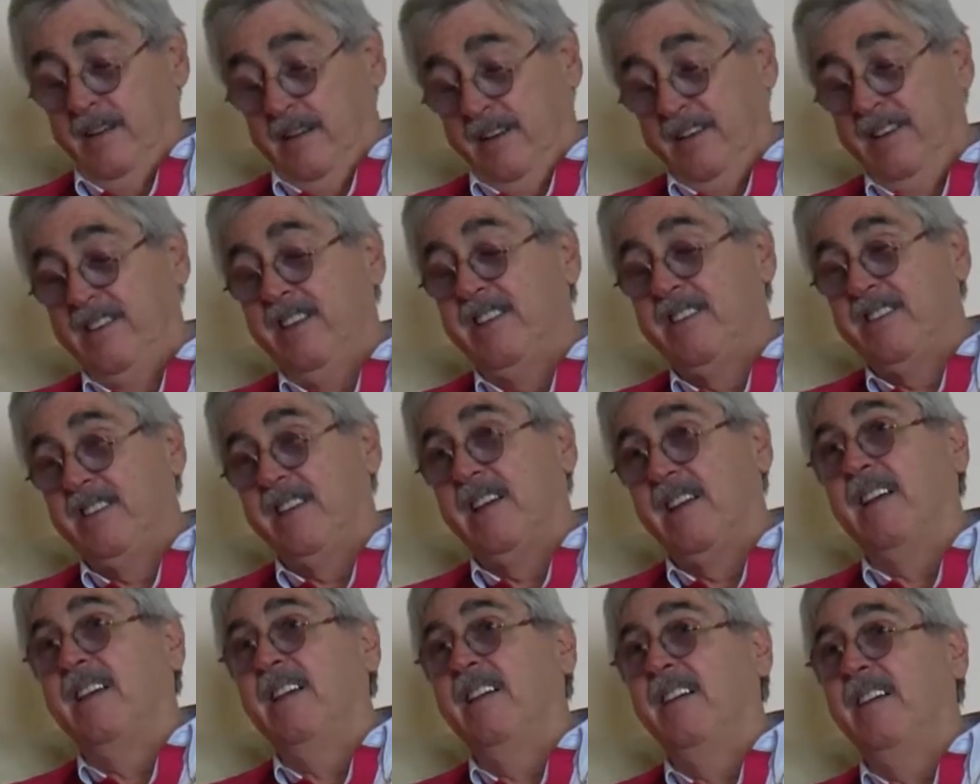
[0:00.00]
He did
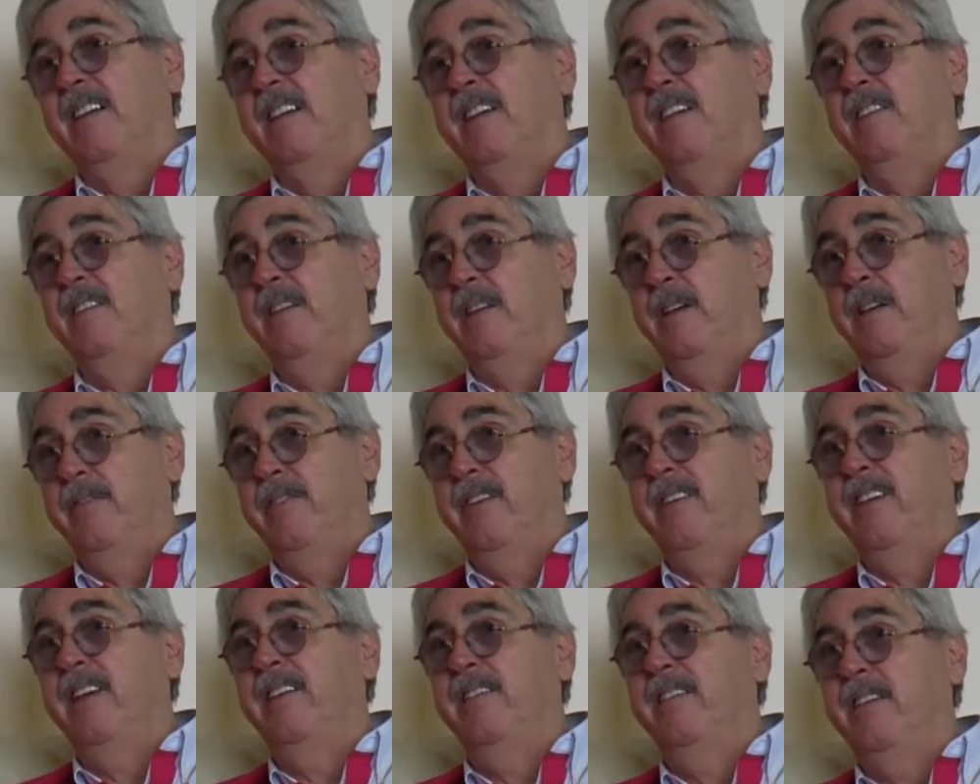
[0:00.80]
say,
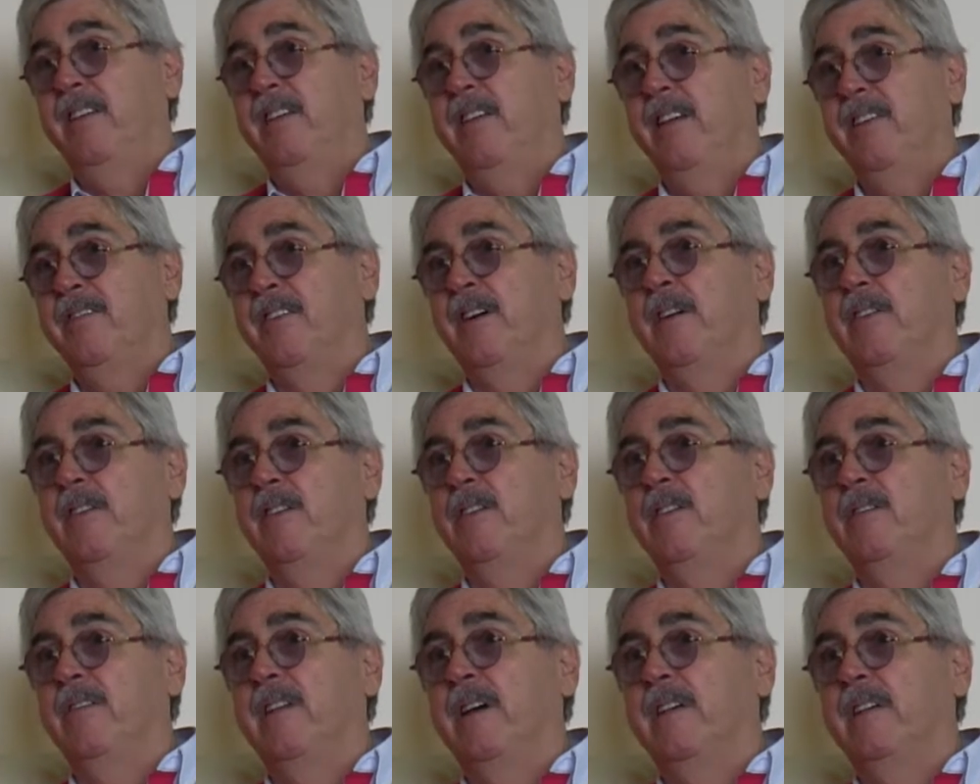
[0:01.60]
if I
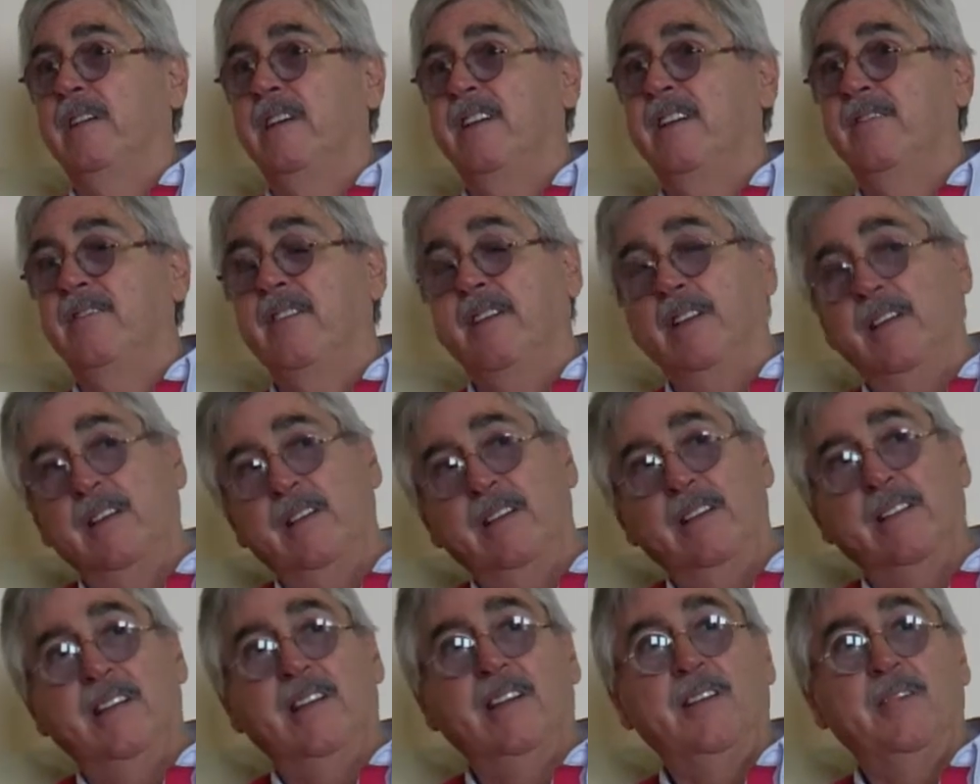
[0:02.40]
thought that,
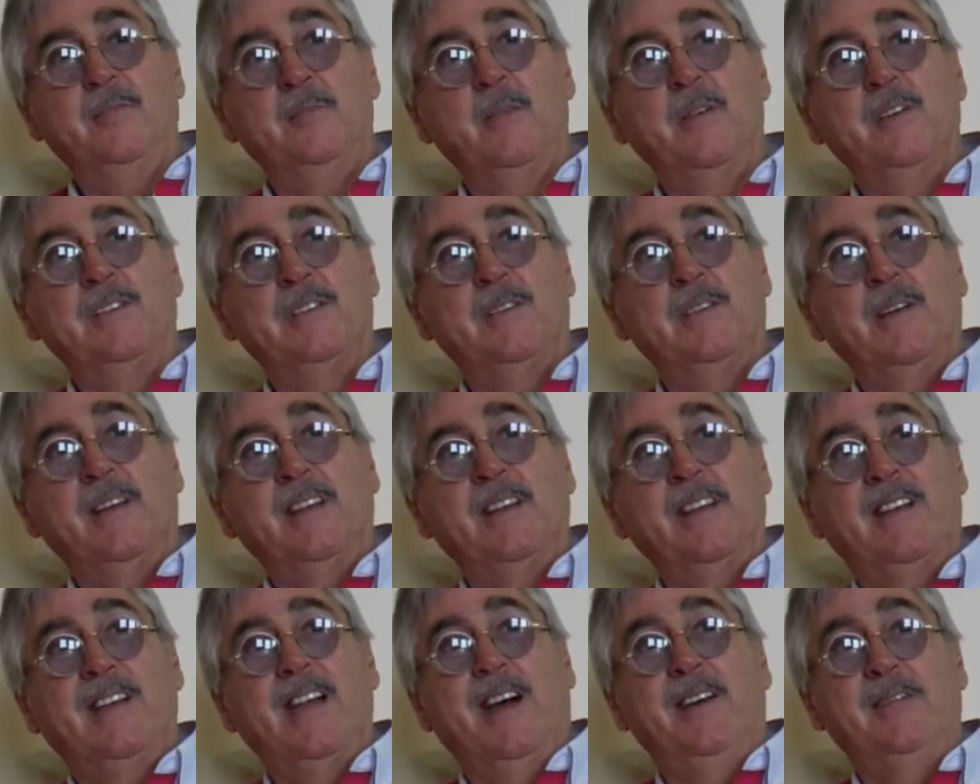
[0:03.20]
they'd put some
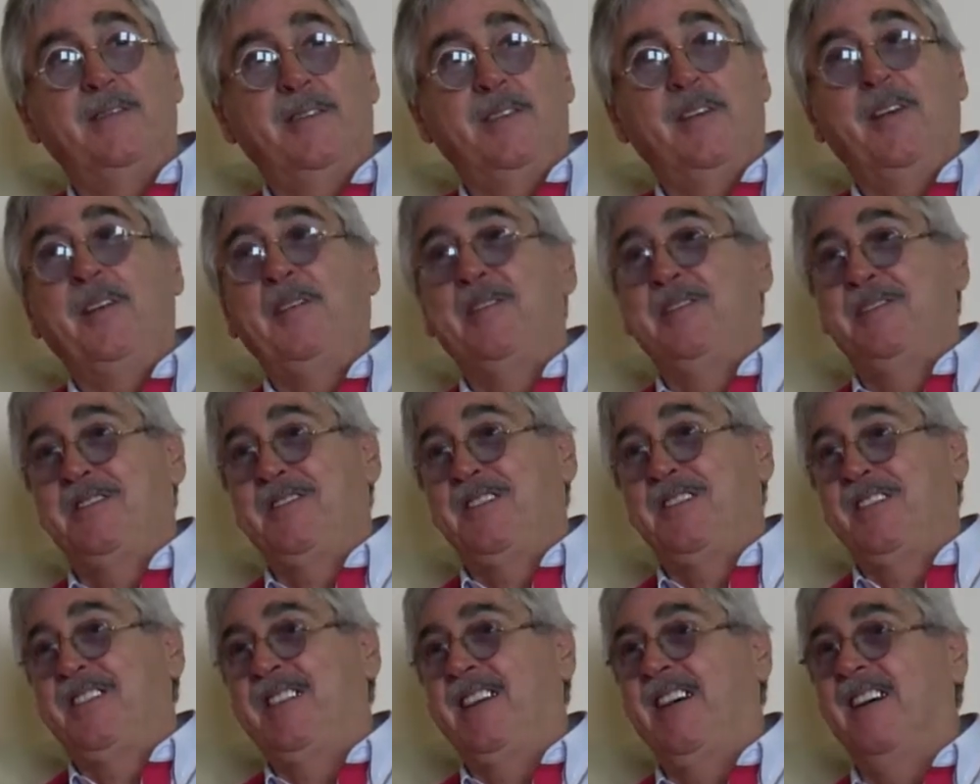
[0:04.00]
undercover
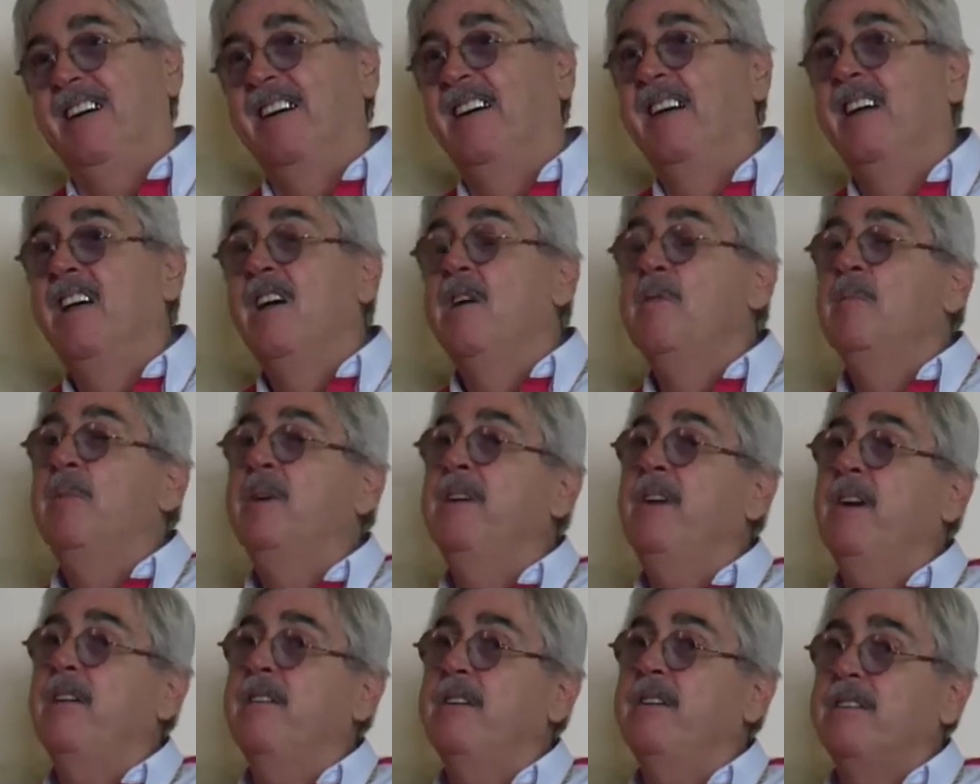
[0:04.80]
officers out.
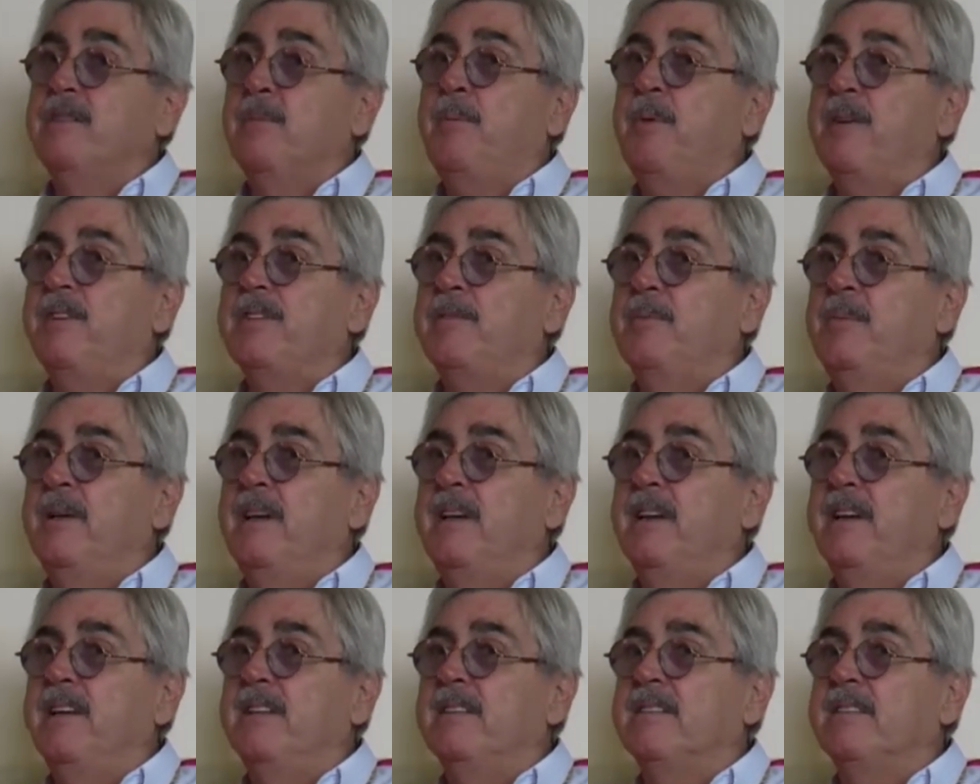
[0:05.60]
But no, it is a
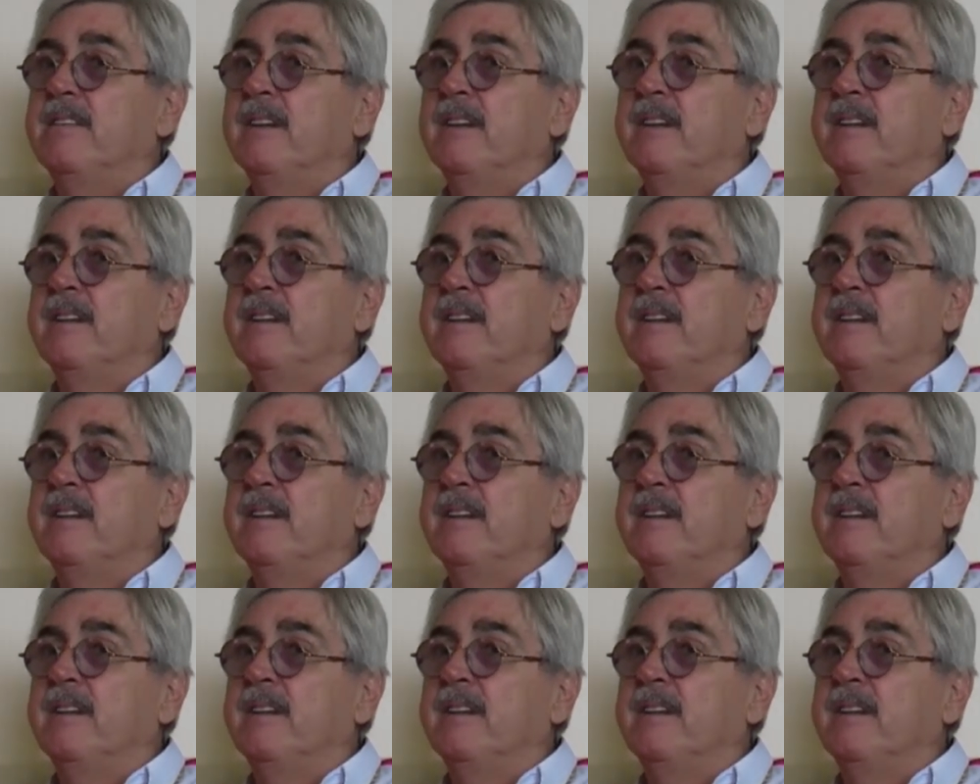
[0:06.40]
possibility, isn't it?